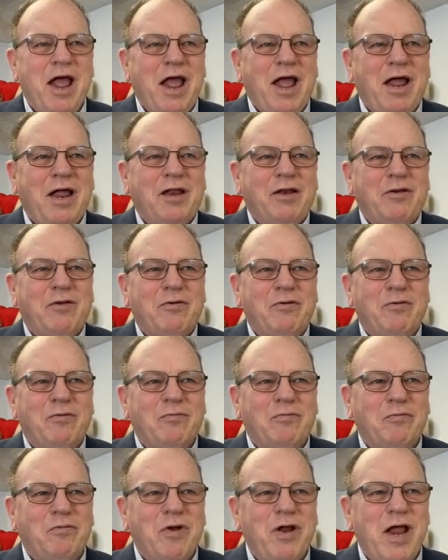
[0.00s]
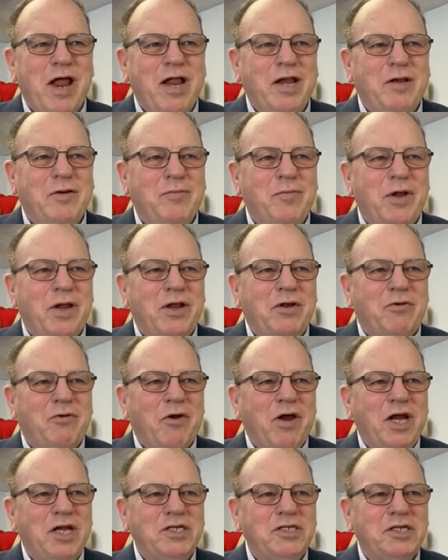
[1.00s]
and we had to be
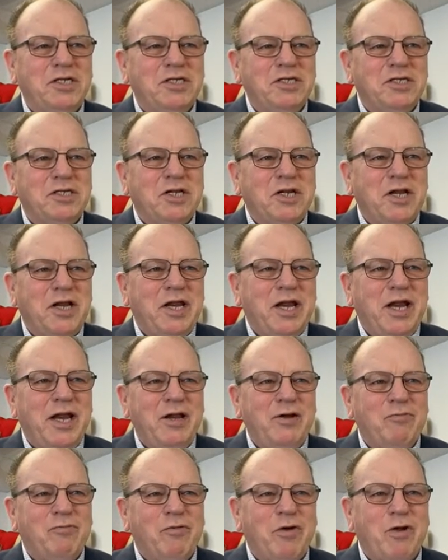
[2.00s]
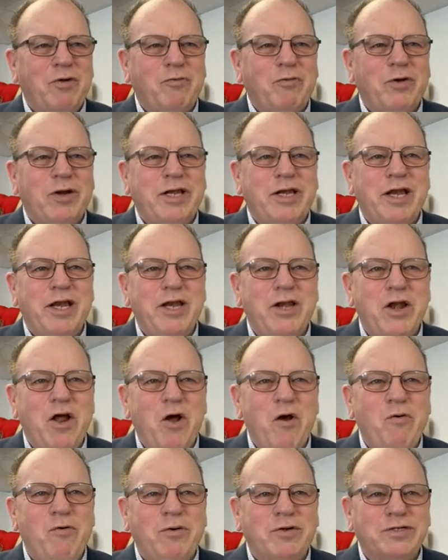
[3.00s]
gracious to eat what we didn't
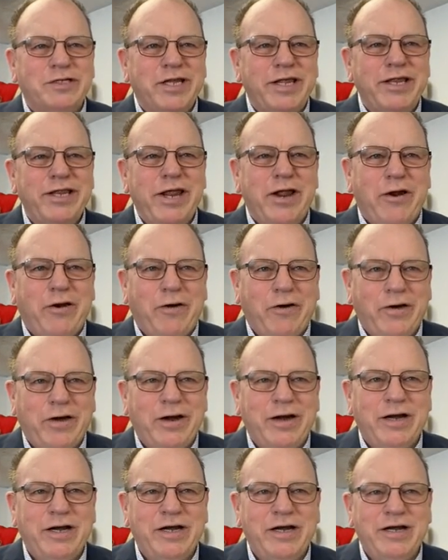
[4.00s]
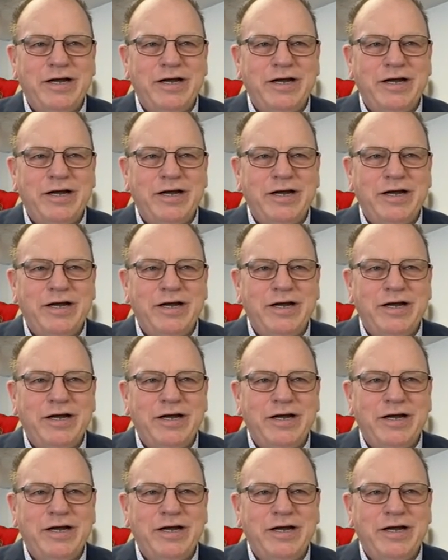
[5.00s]
know was in there.